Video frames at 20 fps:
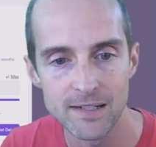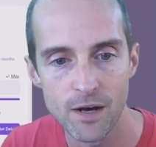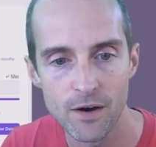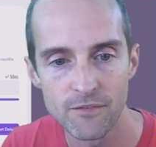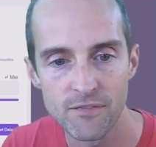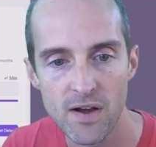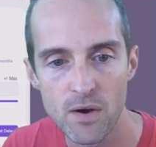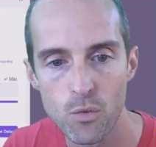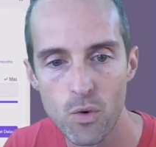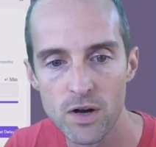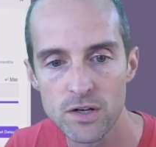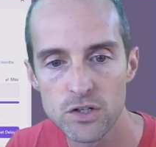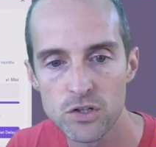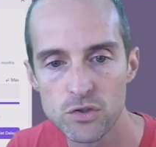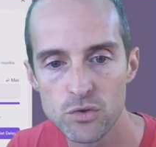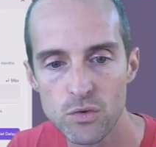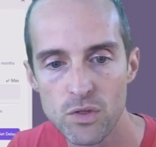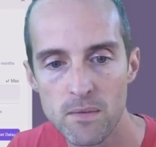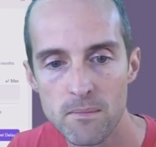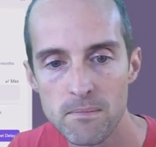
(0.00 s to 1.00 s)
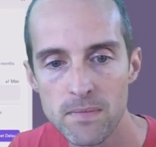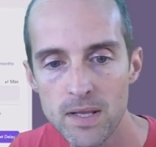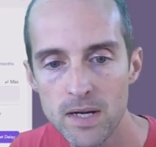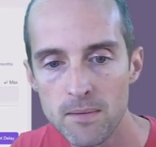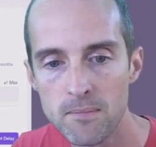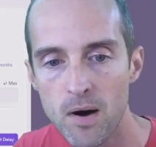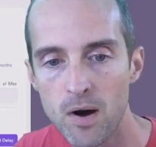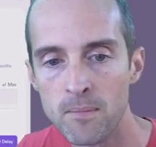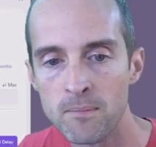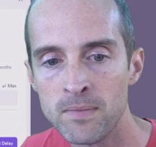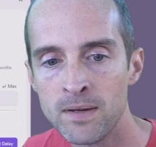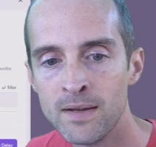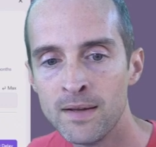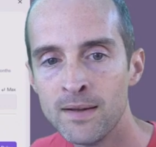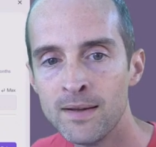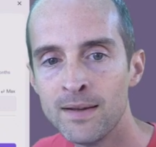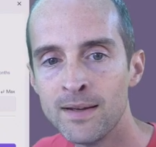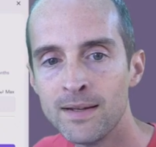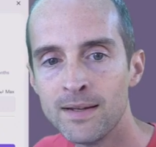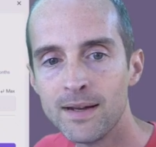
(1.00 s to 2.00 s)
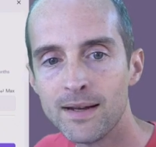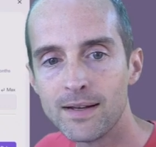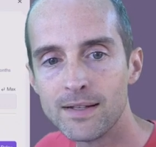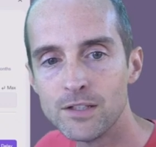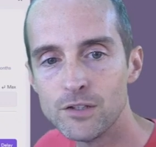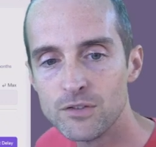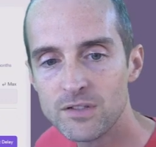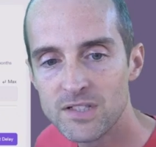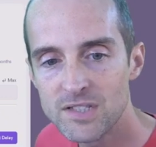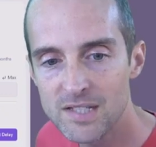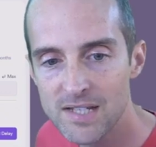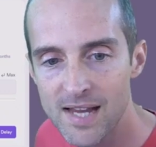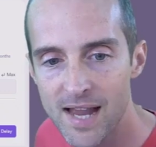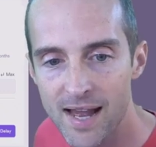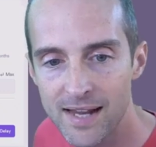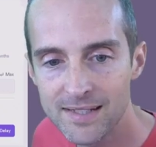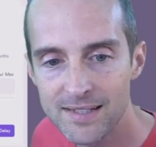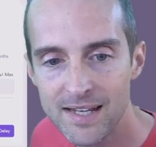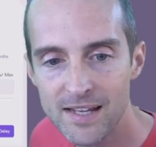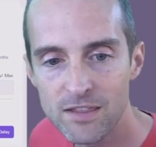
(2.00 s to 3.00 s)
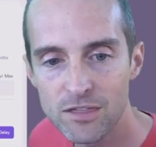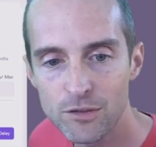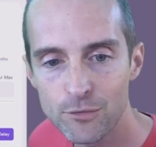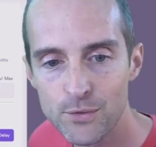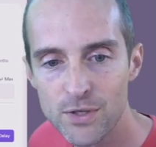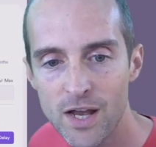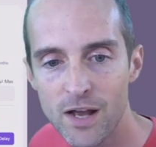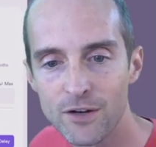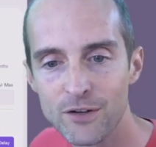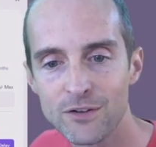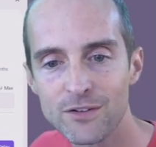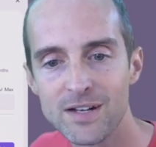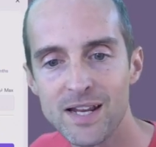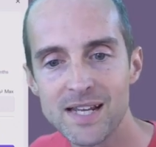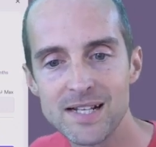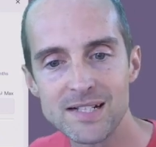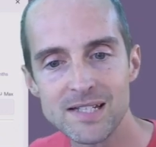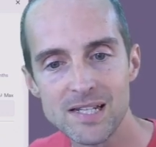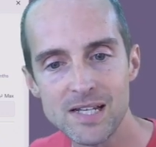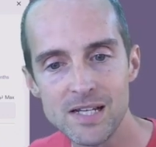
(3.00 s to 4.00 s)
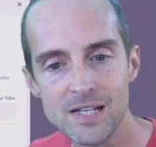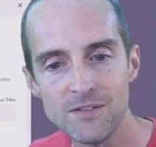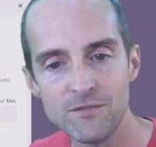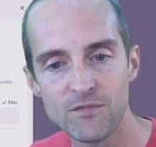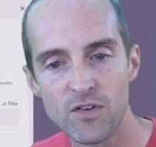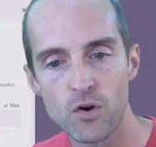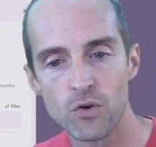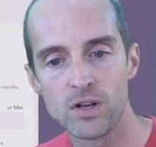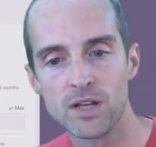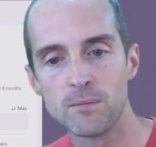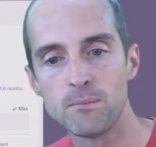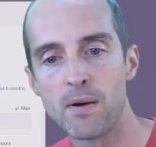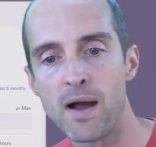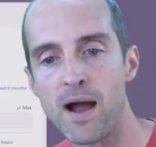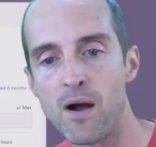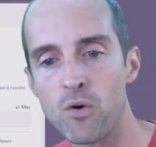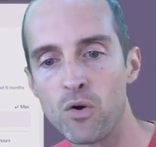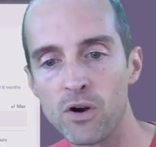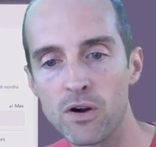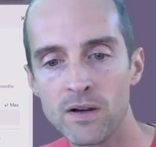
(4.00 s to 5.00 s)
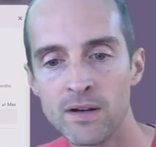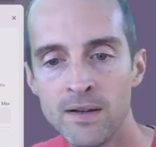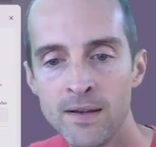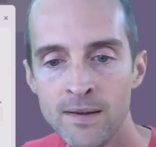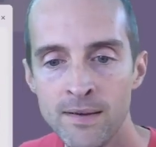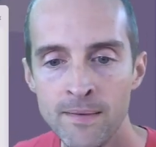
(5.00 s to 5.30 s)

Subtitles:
Now, if I wanted to do the minimum, you'd see I'd get 318 voting power,